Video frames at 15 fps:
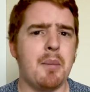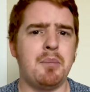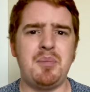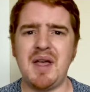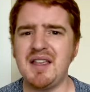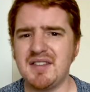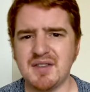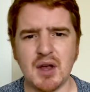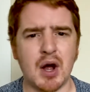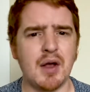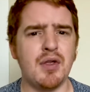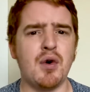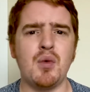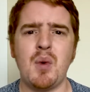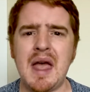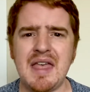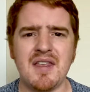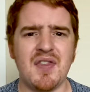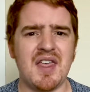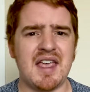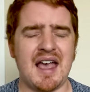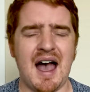Based on the way that
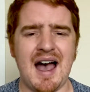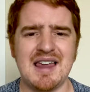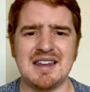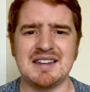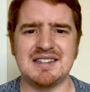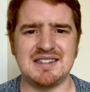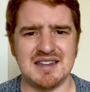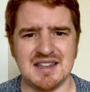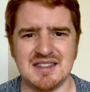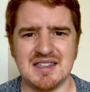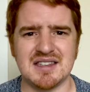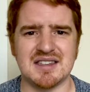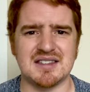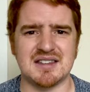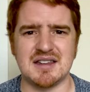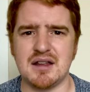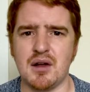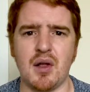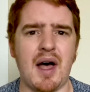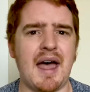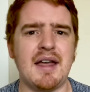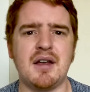they kind of did this
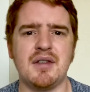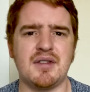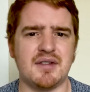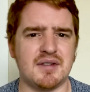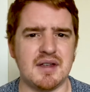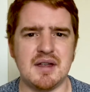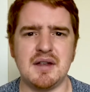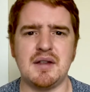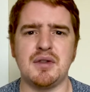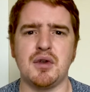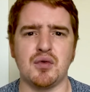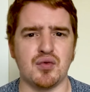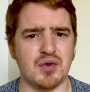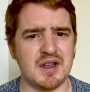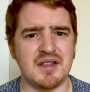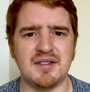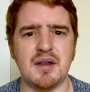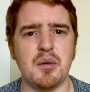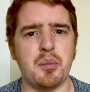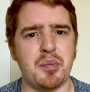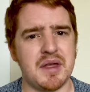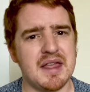deal, I could see the
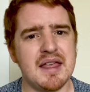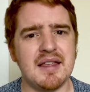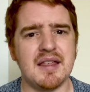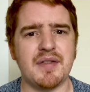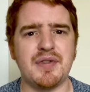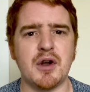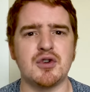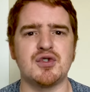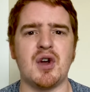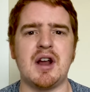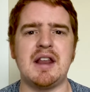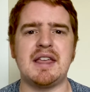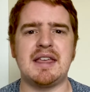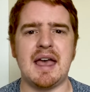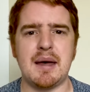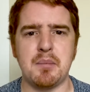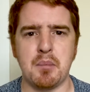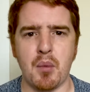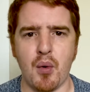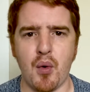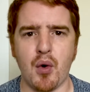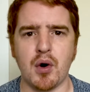reason being that they're trying to get
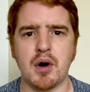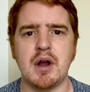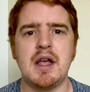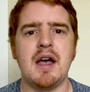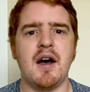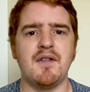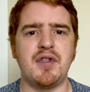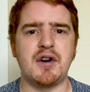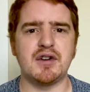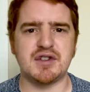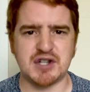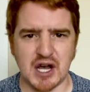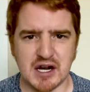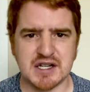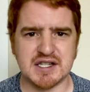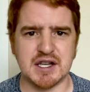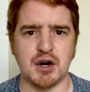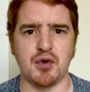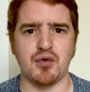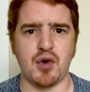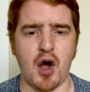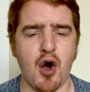more of their ducks in a
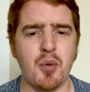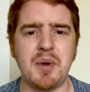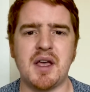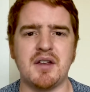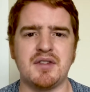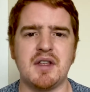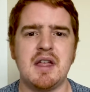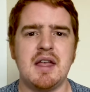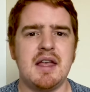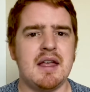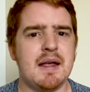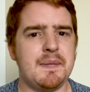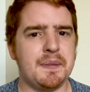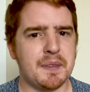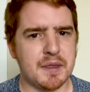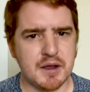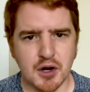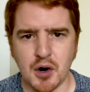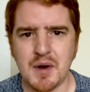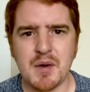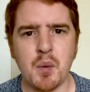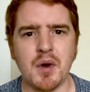row because, you
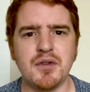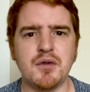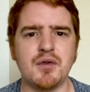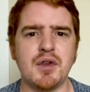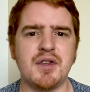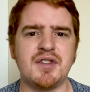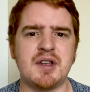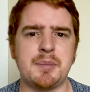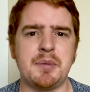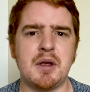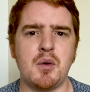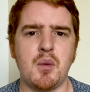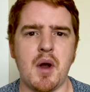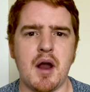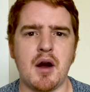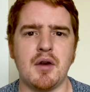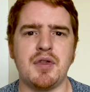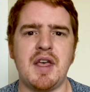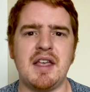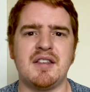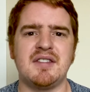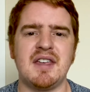know, it wasn't really something where
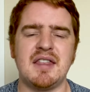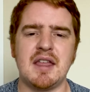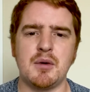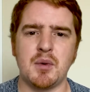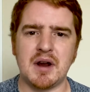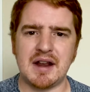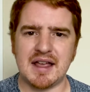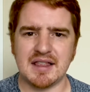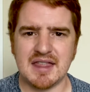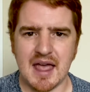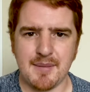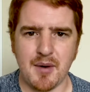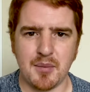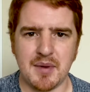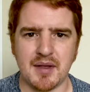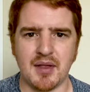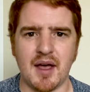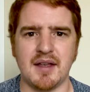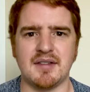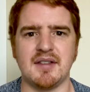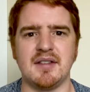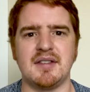they said they were going to get the MLB
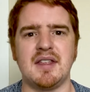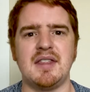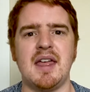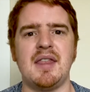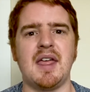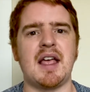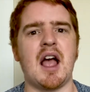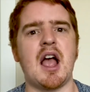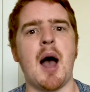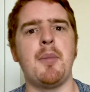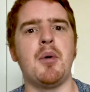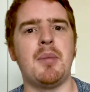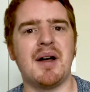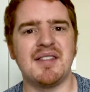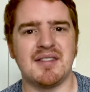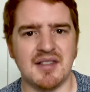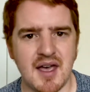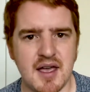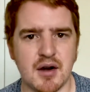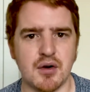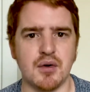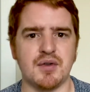license and then like a couple months
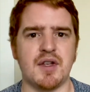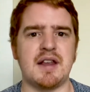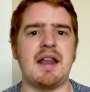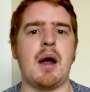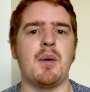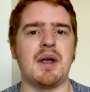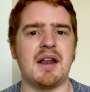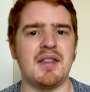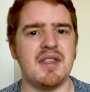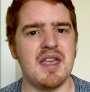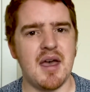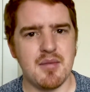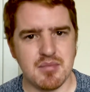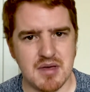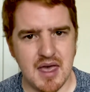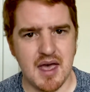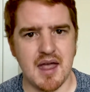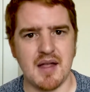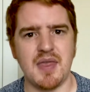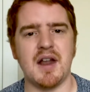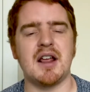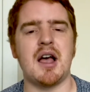later it was like, now we're getting the NBA,
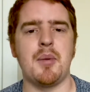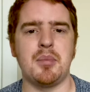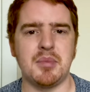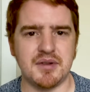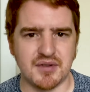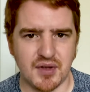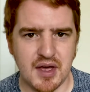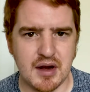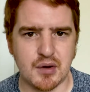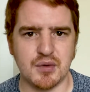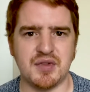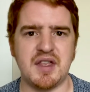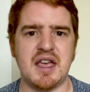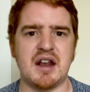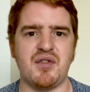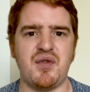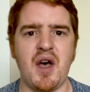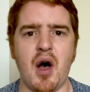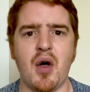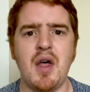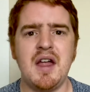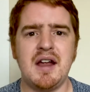and then a couple months later it was the
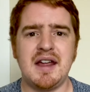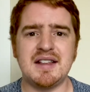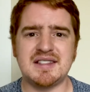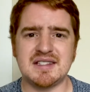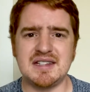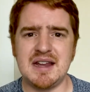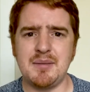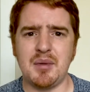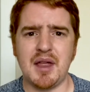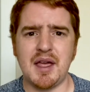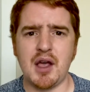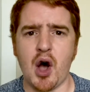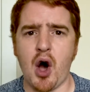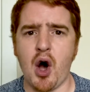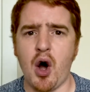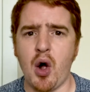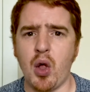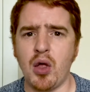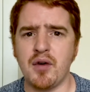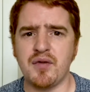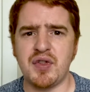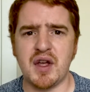NFL. It seemed like all
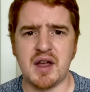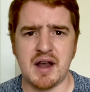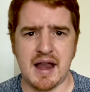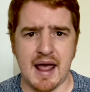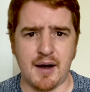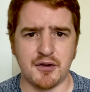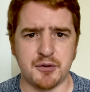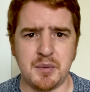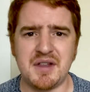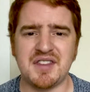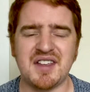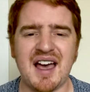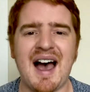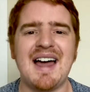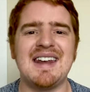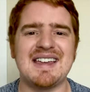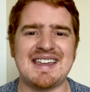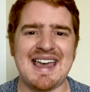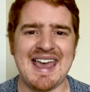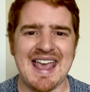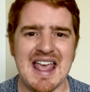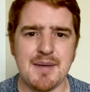of the announcements kind of
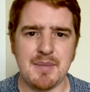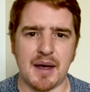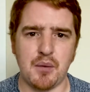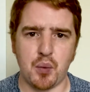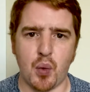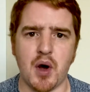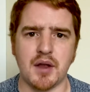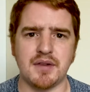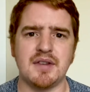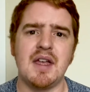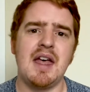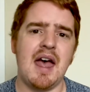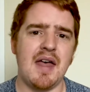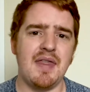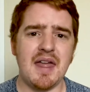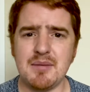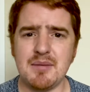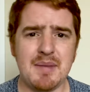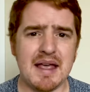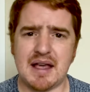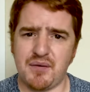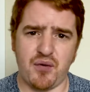came at once, and
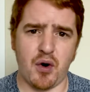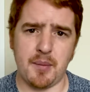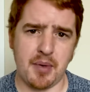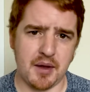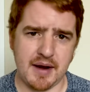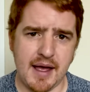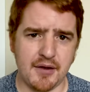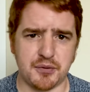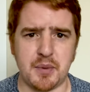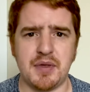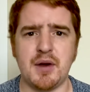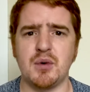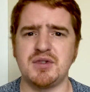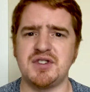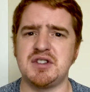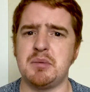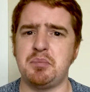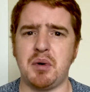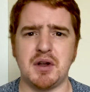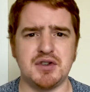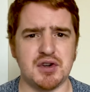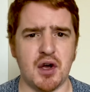make a formal announcement. There was just a
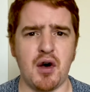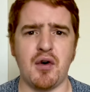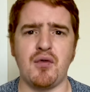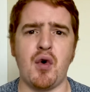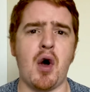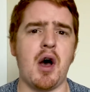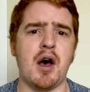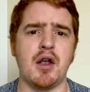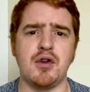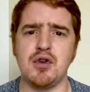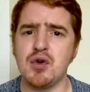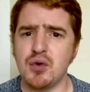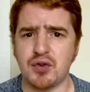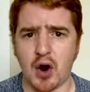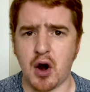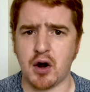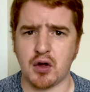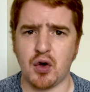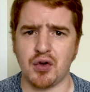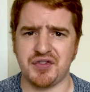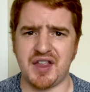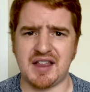bunch of news
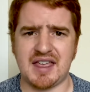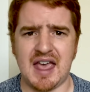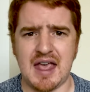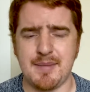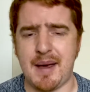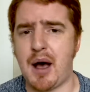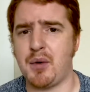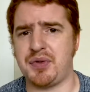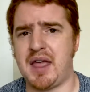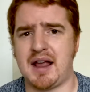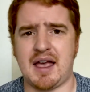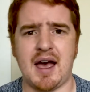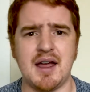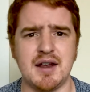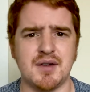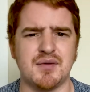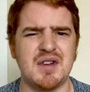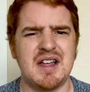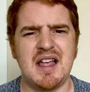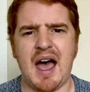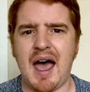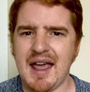articles that came out that kind of,
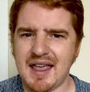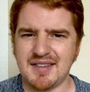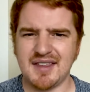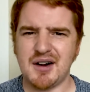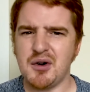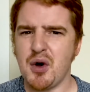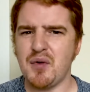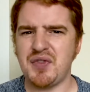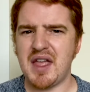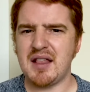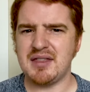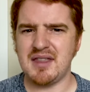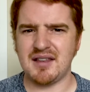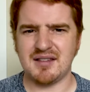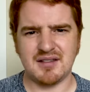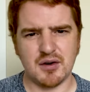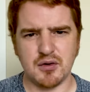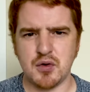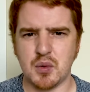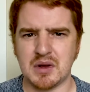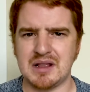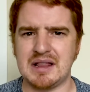I guess I don't know if they necessarily
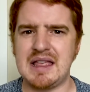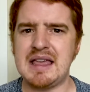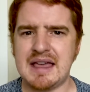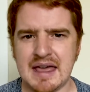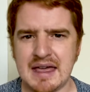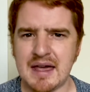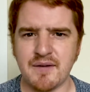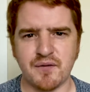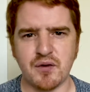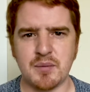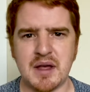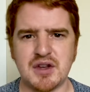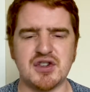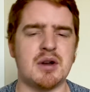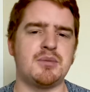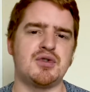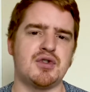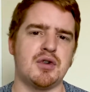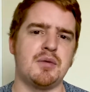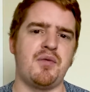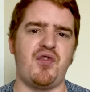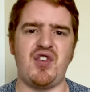were leaking information. I'm
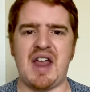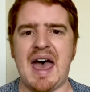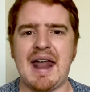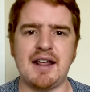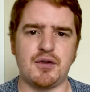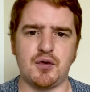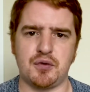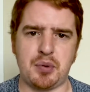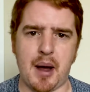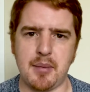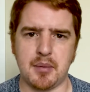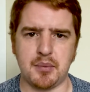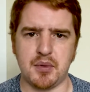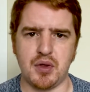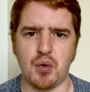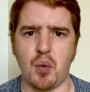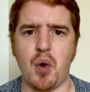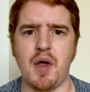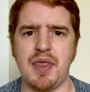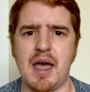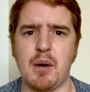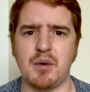sure Fanatics was probably the
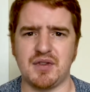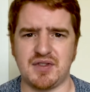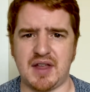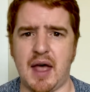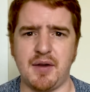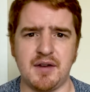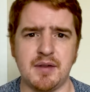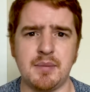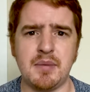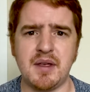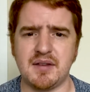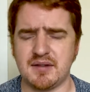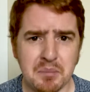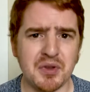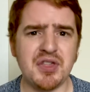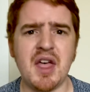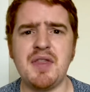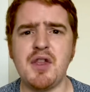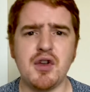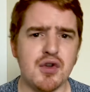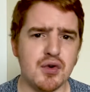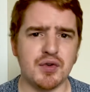one that was telling them this. But then the
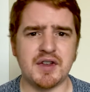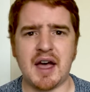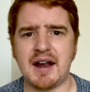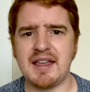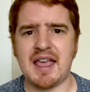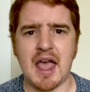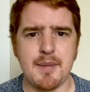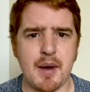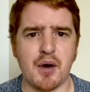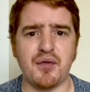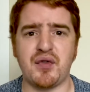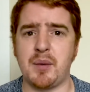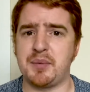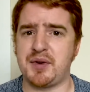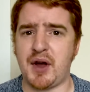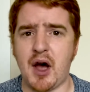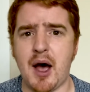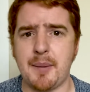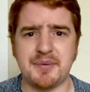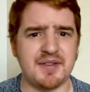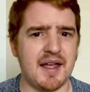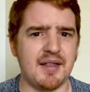news kind of came out from
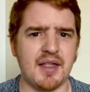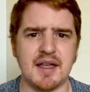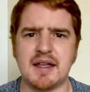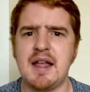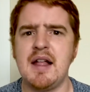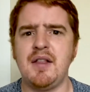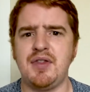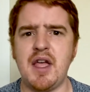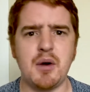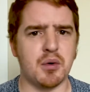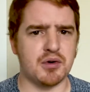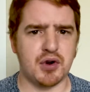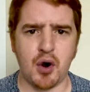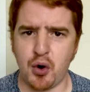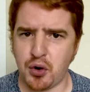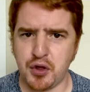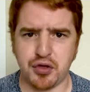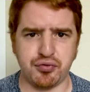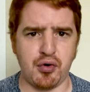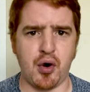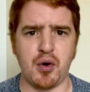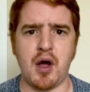Topps that like they were totally
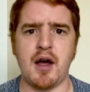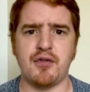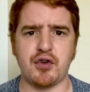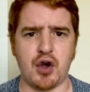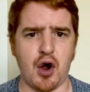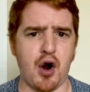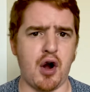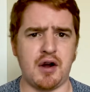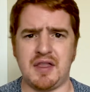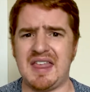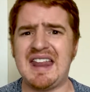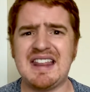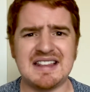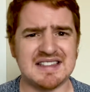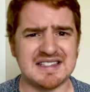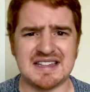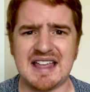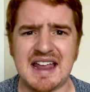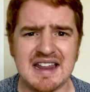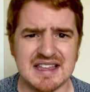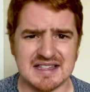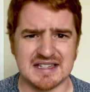thrown off guard and they didn't see
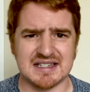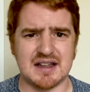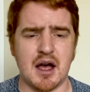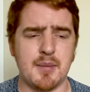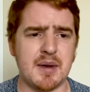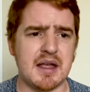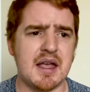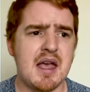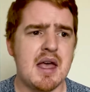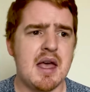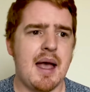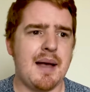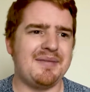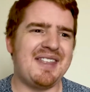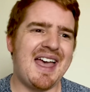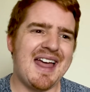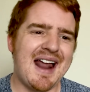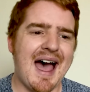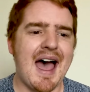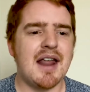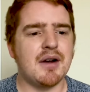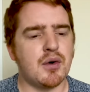any of this coming. And
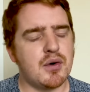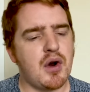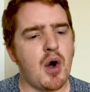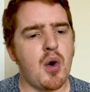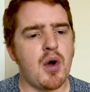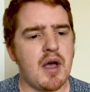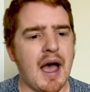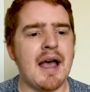I don't know.